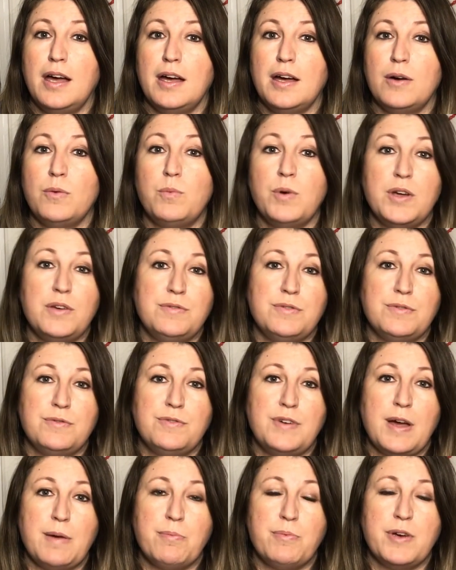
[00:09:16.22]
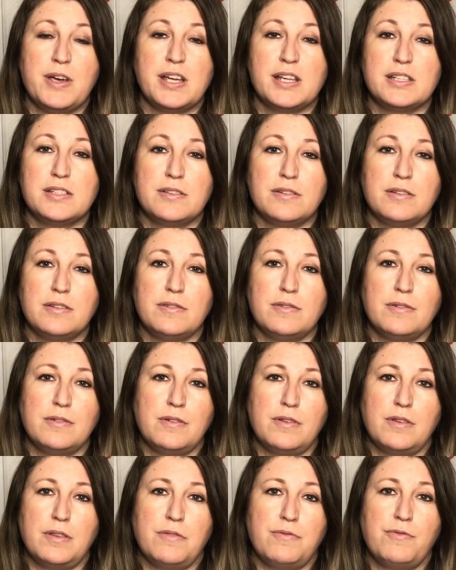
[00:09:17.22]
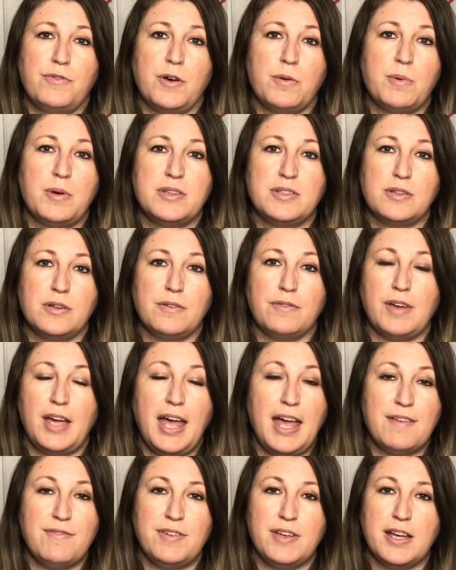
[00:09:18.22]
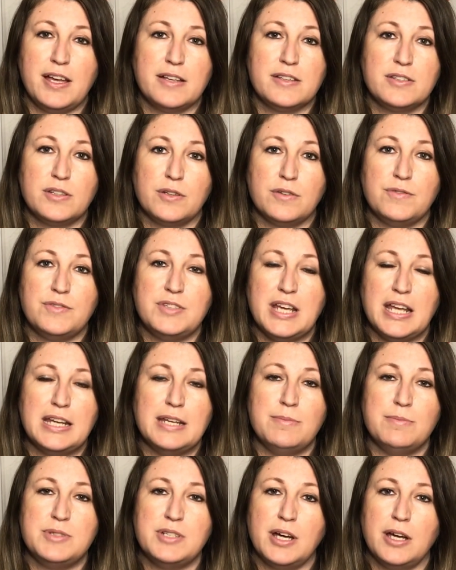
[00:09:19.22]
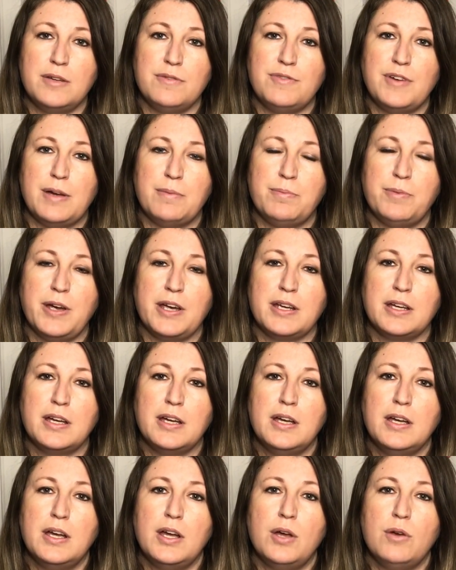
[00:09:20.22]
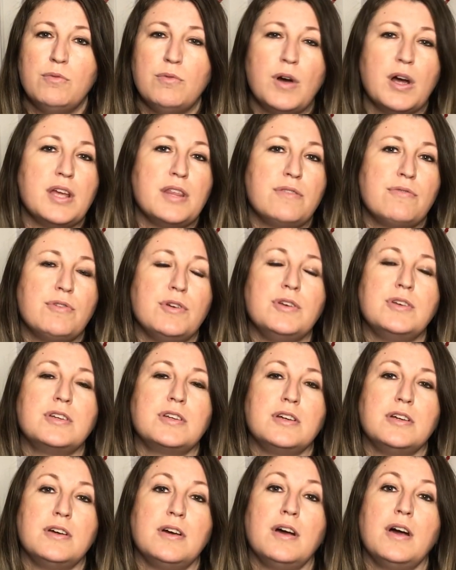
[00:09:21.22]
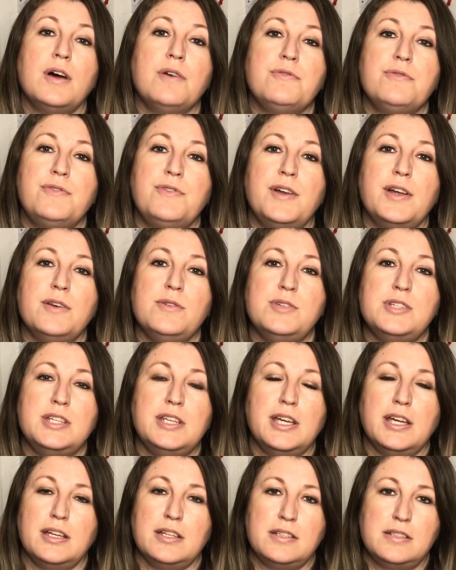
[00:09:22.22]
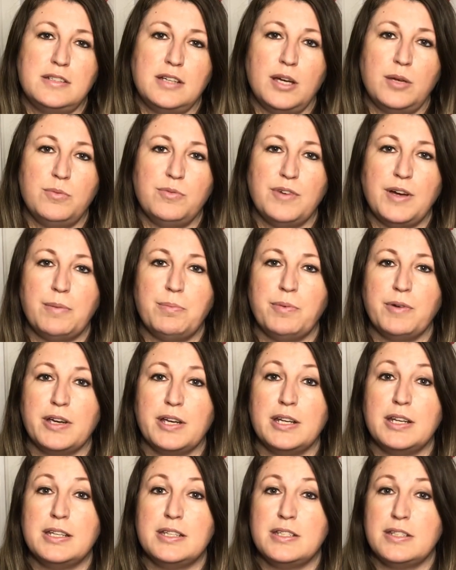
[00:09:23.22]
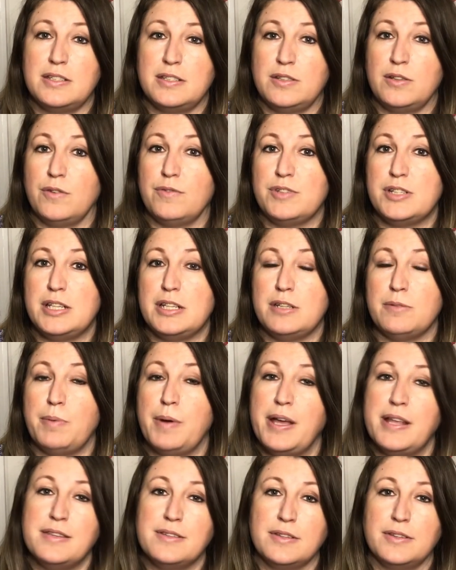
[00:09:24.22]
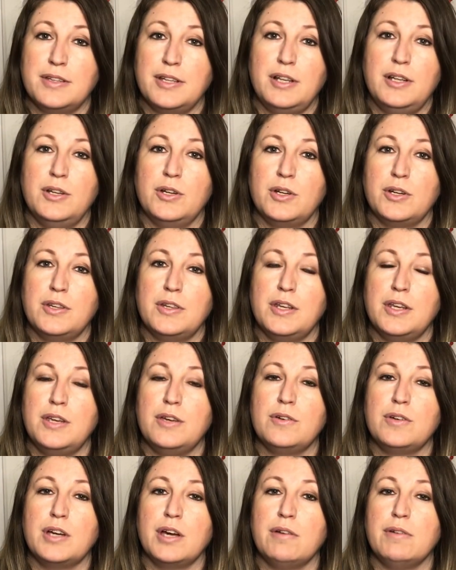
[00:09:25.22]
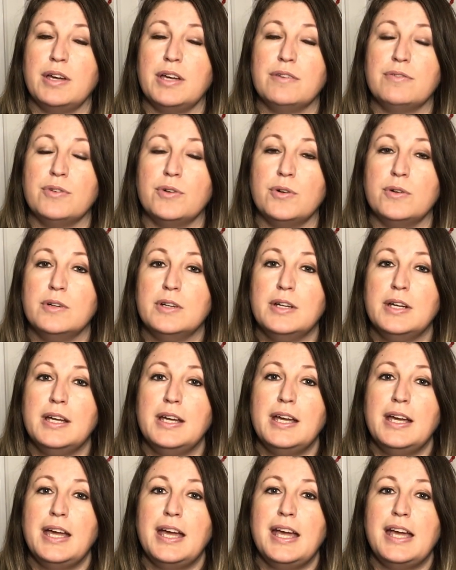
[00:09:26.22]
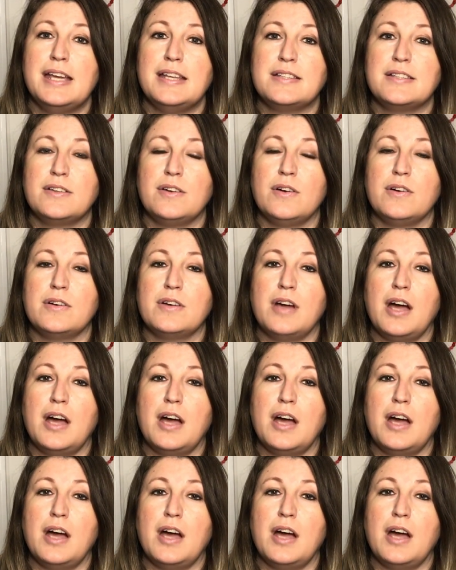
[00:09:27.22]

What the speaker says: woven fabrics, from a sort of a heavier sort of denim type fabric right through to a floatier type fabric, and it just obviously depends on the look that you're going for. It's got